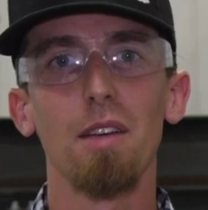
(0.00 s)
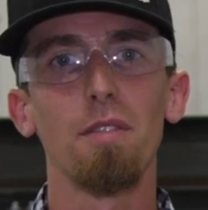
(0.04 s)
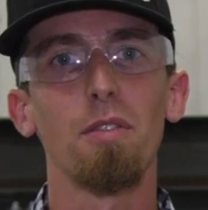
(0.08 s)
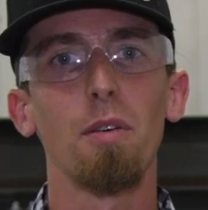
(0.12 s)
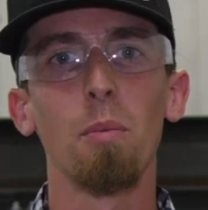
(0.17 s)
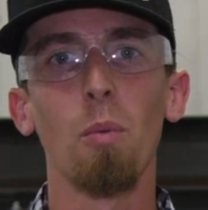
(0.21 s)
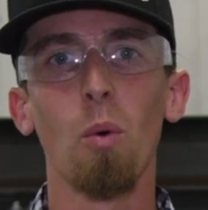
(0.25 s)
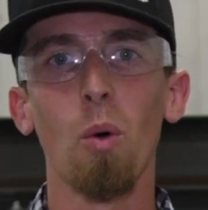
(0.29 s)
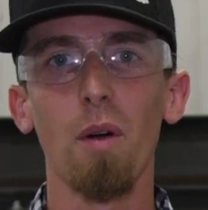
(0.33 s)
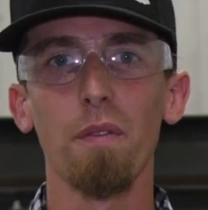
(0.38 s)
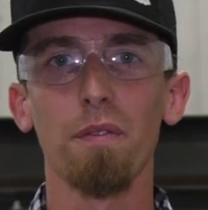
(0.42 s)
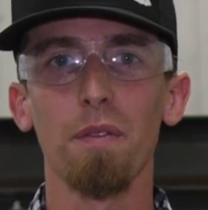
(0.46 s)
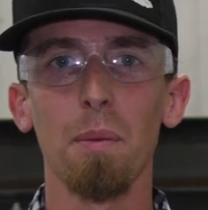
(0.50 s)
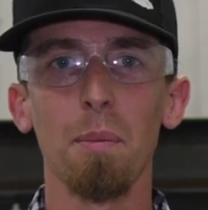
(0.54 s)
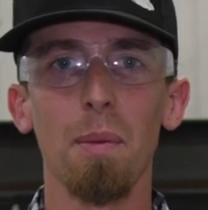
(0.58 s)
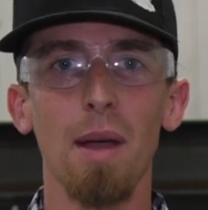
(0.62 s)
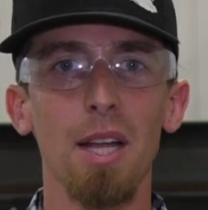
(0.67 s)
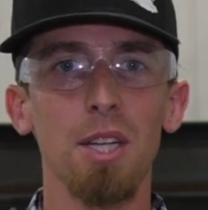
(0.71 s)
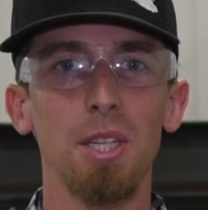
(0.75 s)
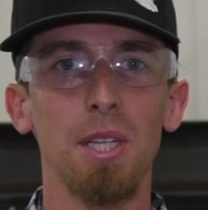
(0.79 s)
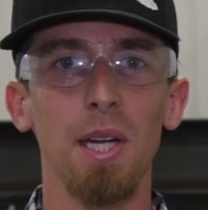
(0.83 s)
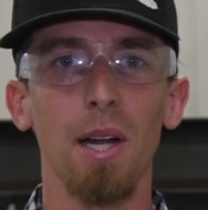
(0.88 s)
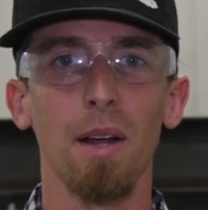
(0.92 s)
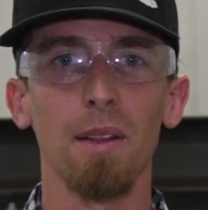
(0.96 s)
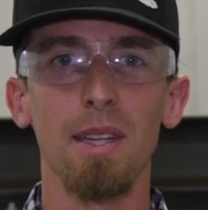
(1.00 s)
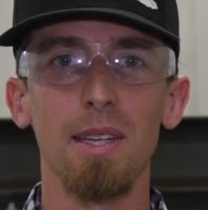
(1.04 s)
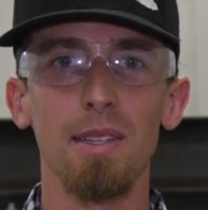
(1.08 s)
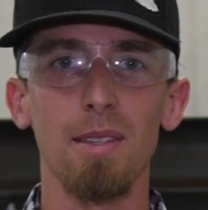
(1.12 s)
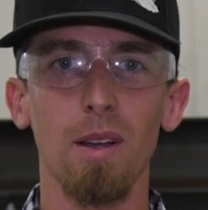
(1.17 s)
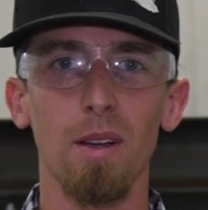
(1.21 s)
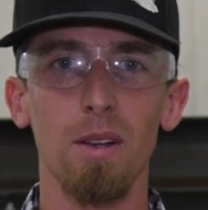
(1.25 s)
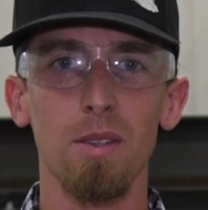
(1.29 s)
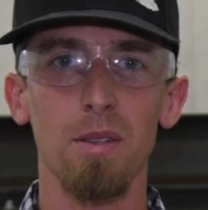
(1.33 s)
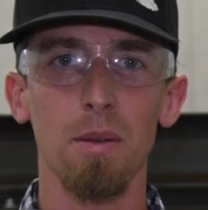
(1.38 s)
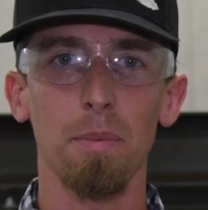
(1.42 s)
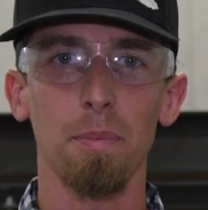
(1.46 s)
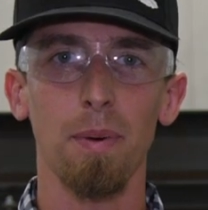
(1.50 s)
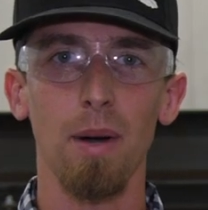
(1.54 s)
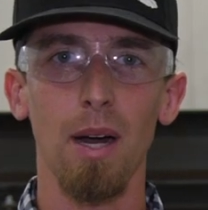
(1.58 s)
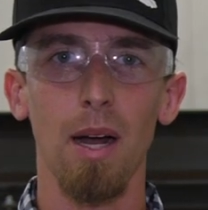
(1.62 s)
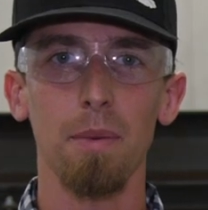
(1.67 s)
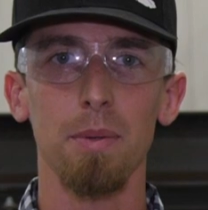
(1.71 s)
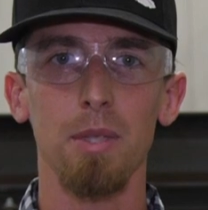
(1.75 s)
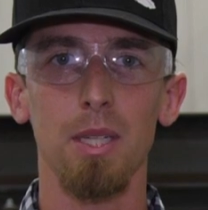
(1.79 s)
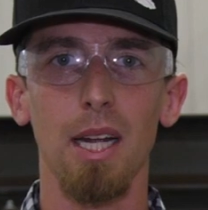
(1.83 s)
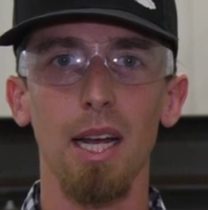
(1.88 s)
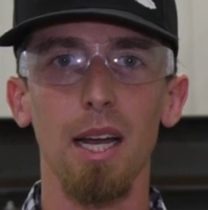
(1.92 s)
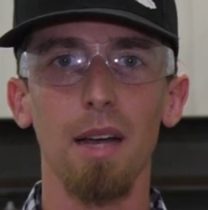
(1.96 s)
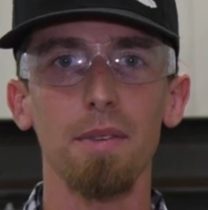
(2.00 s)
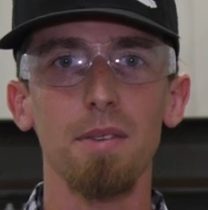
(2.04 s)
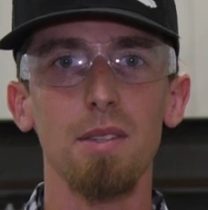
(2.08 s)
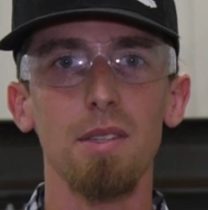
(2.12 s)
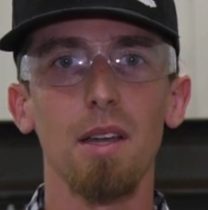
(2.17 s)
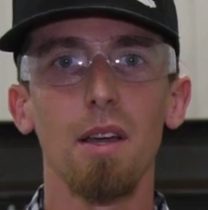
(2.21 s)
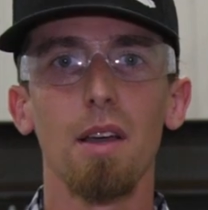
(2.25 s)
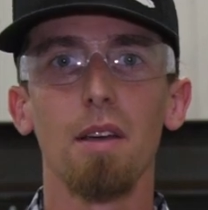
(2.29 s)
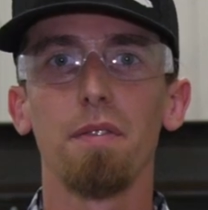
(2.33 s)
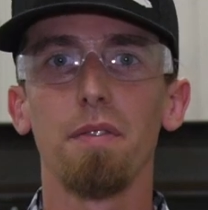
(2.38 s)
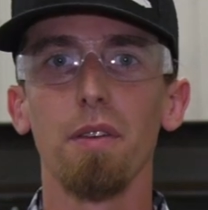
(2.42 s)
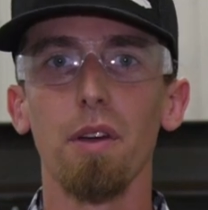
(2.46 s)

For more information on these awesome prop shafts,